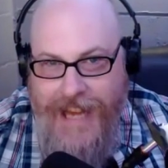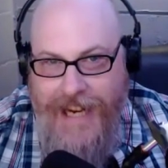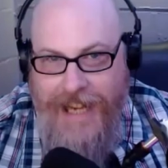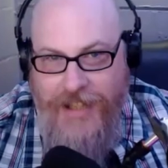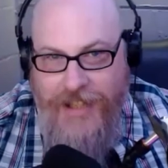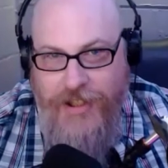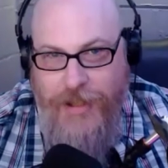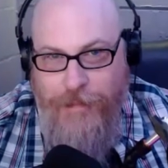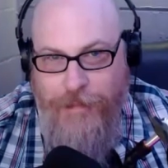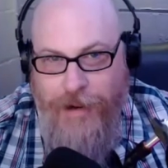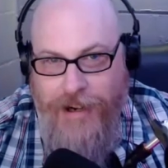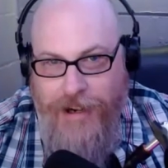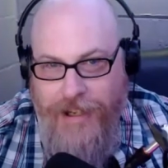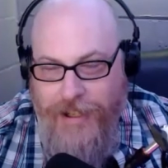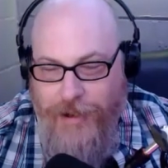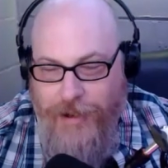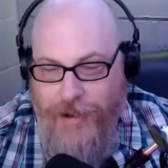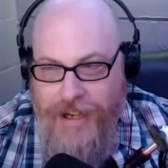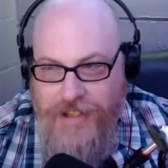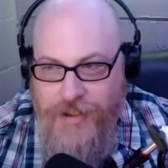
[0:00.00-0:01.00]
not actually part of
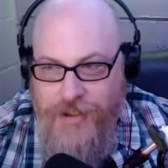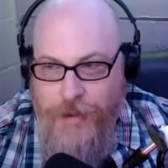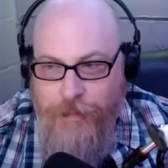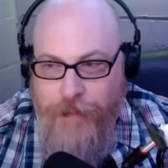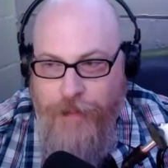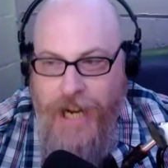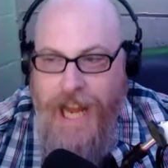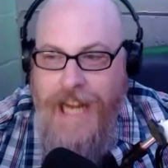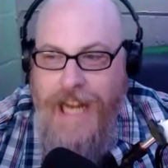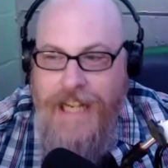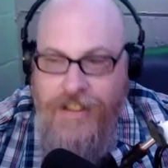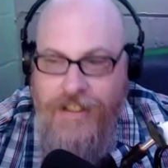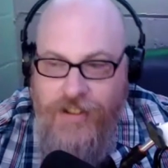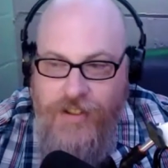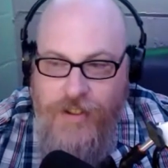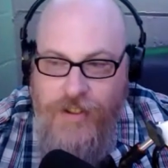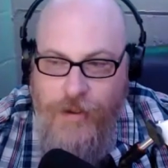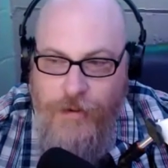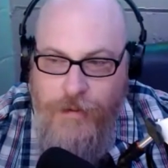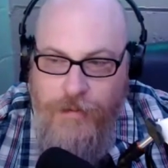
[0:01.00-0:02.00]
the question. But I
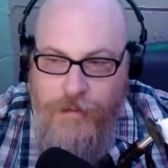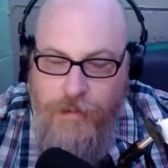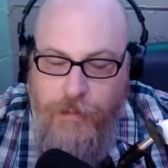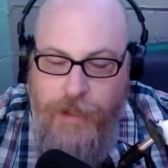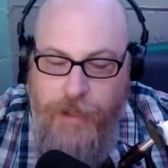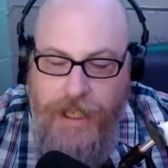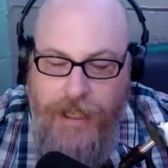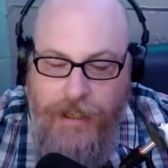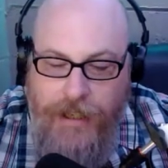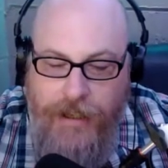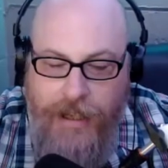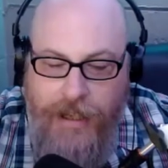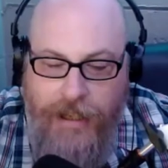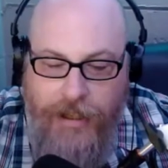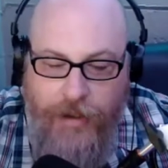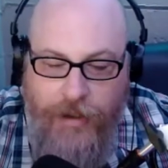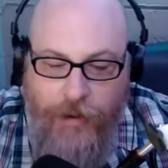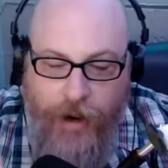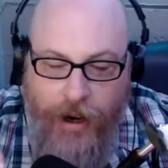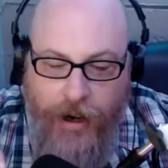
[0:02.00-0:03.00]
assumed, being that
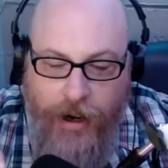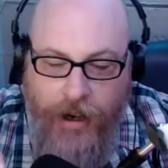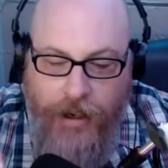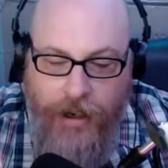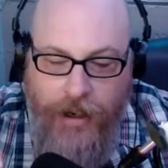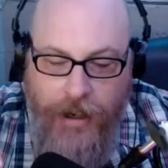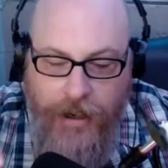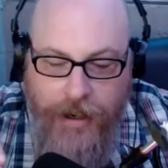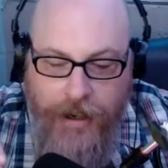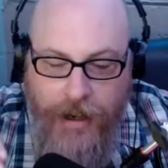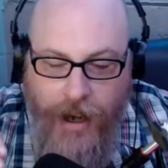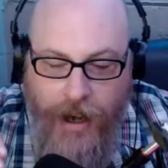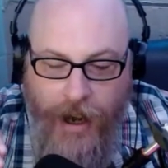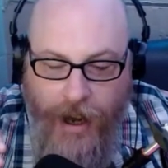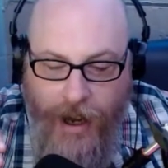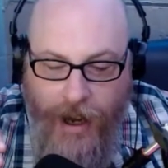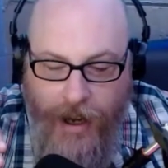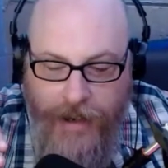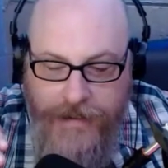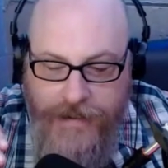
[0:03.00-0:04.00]
you are
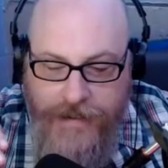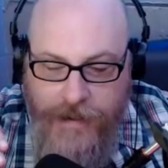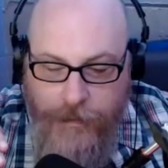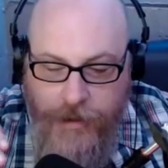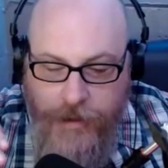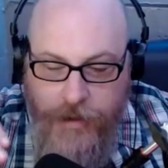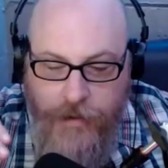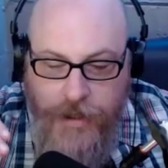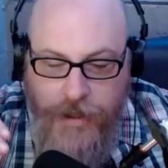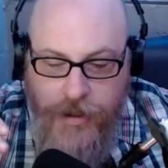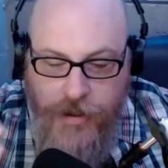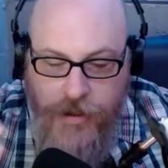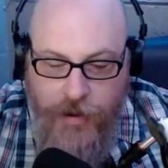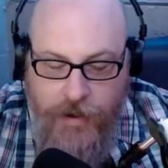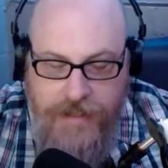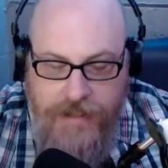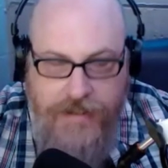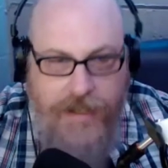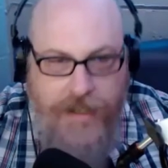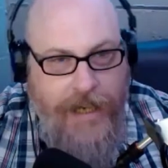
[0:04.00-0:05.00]
uh, someone who
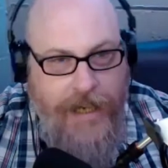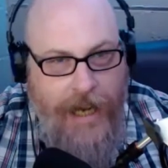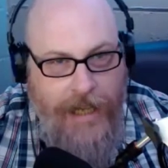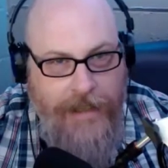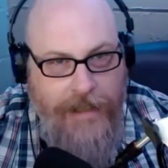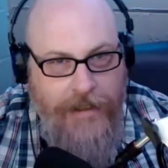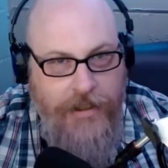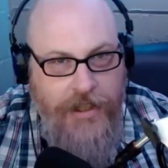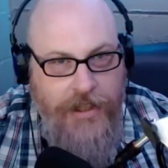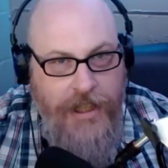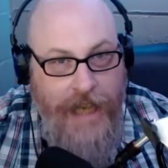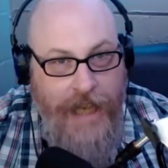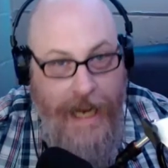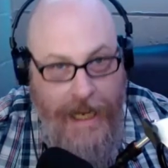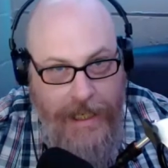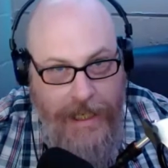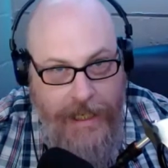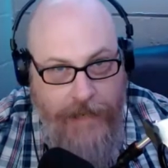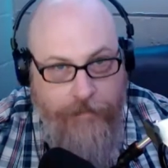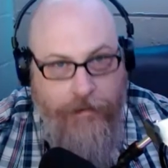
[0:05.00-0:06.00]
enjoys psychology
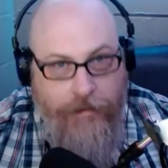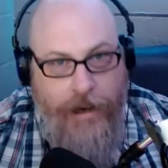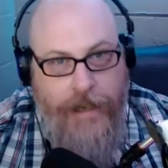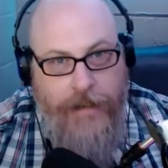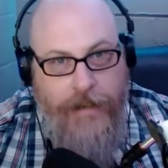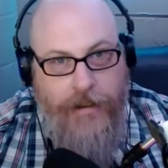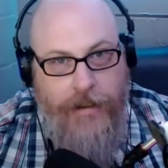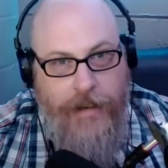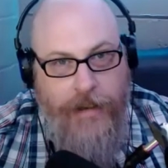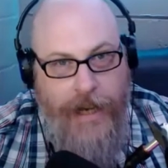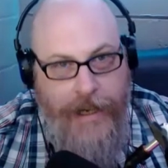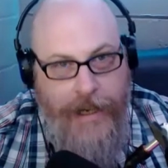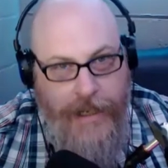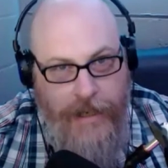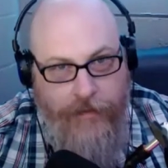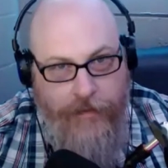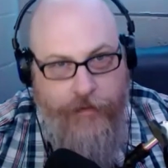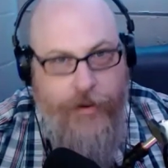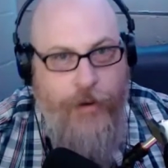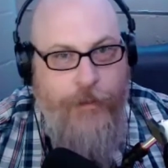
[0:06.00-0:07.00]
and a writer and
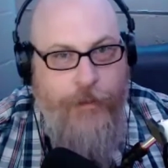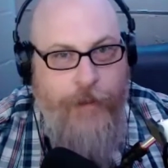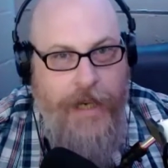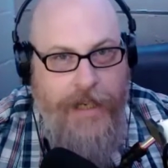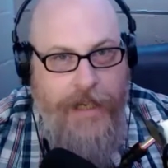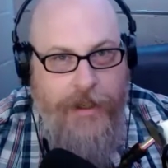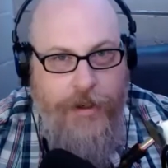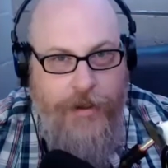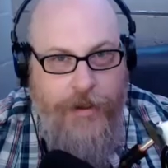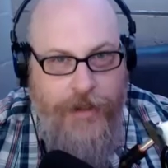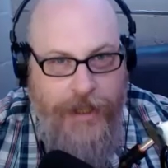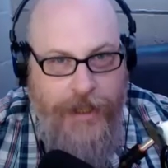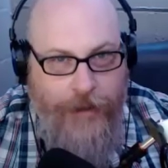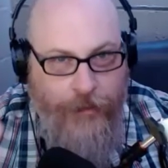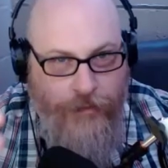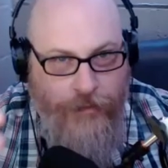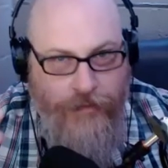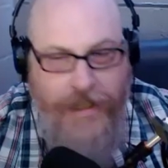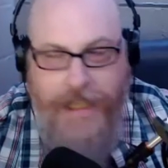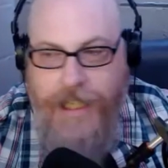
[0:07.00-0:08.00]
a filmmaker, that
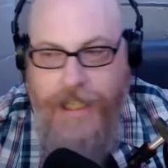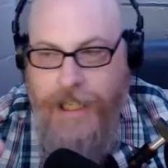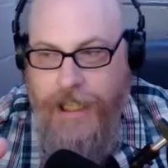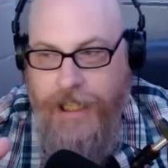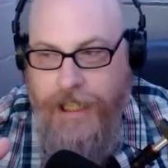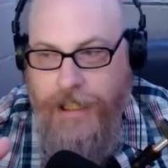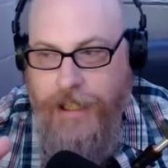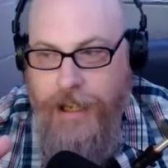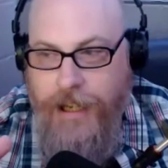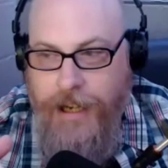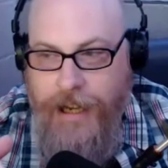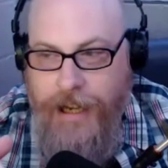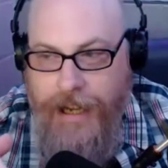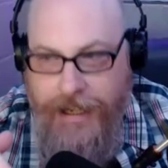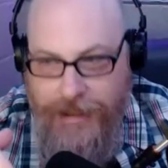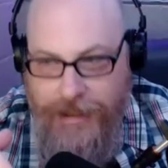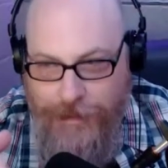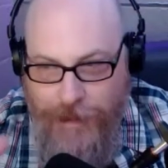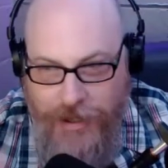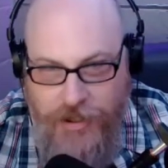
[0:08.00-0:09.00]
reading and
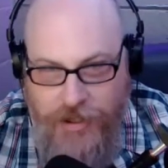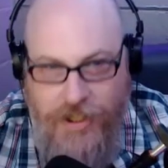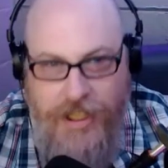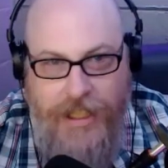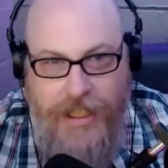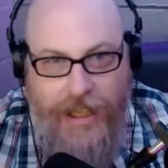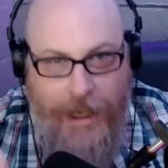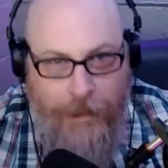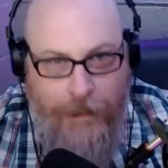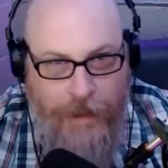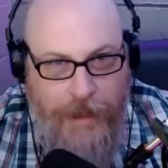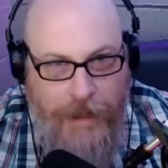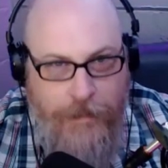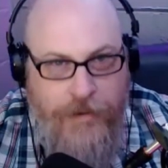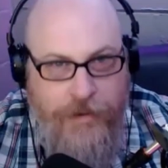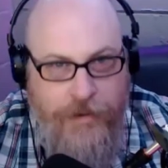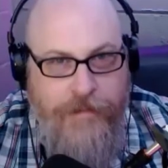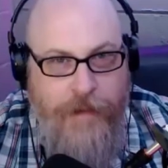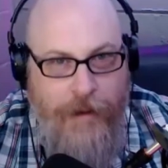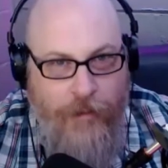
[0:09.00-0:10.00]
especially like
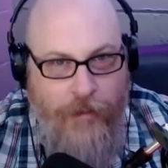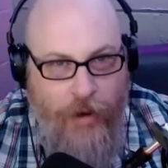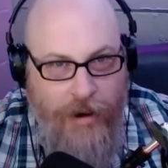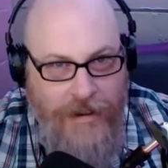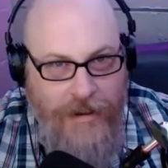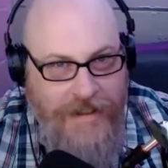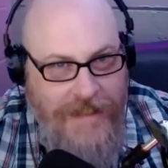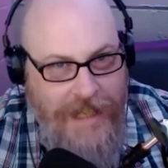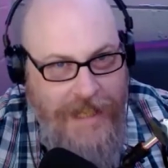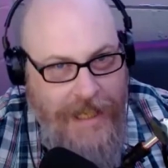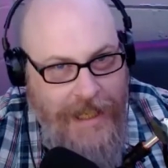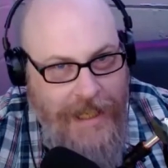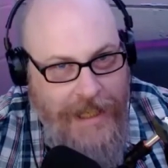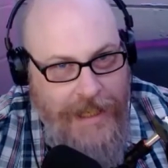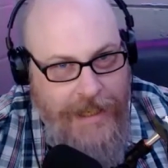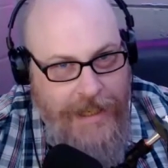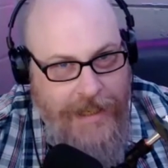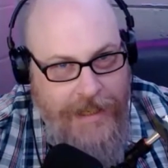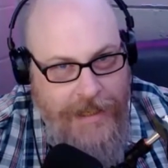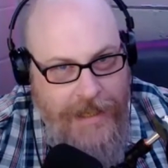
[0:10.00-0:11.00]
people's memoirs, getting
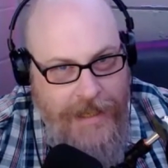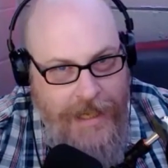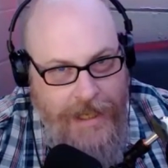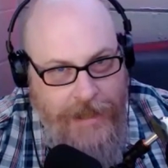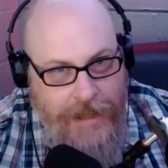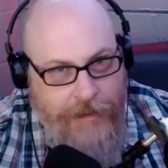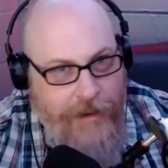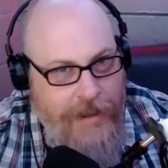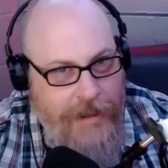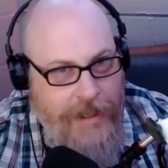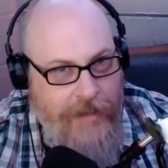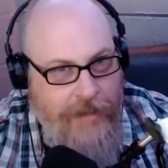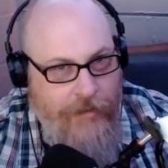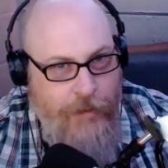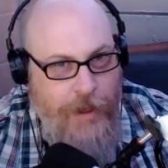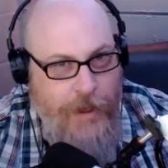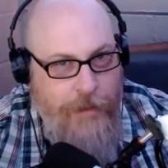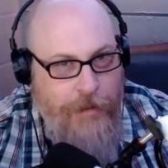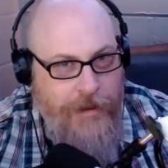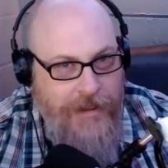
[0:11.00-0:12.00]
into the nitty gritty of
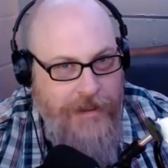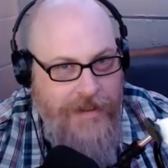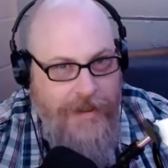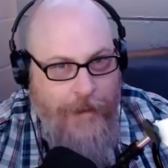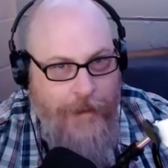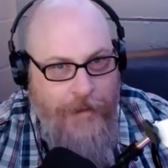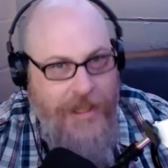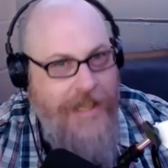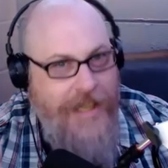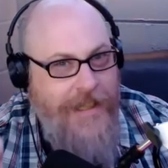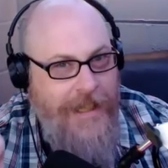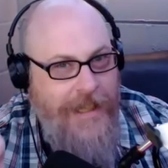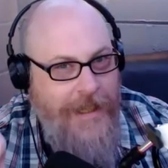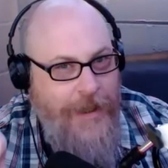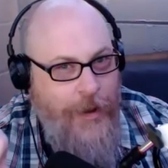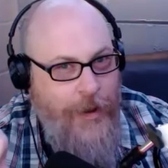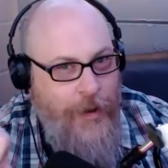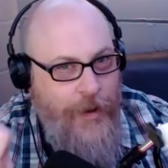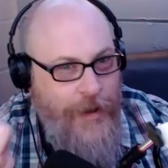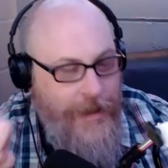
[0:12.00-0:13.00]
people, is something that
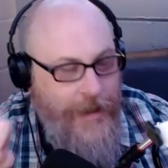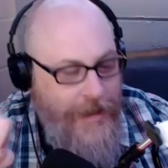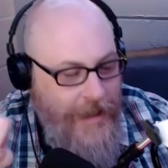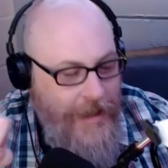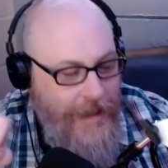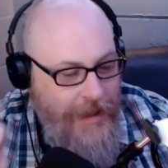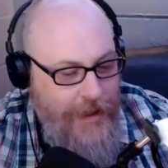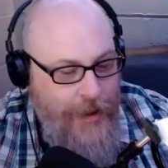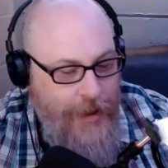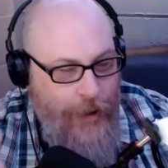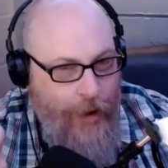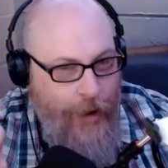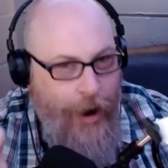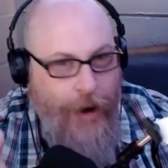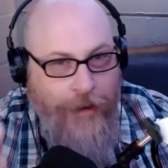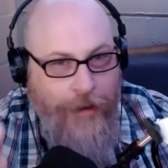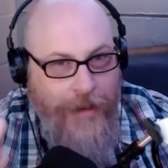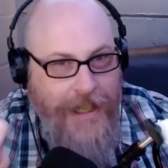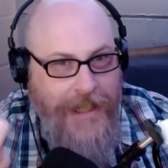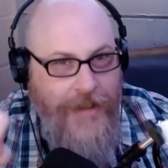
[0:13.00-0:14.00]
you're you're
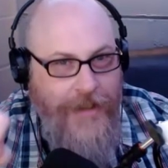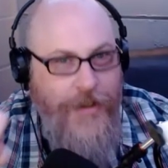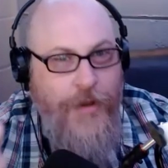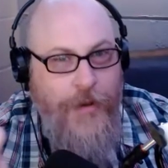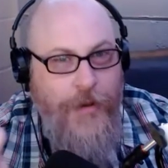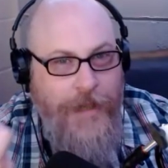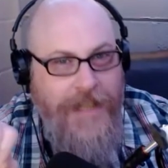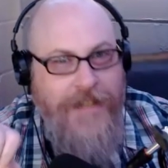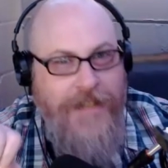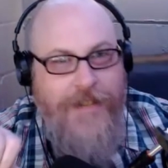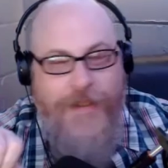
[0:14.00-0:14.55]
already doing.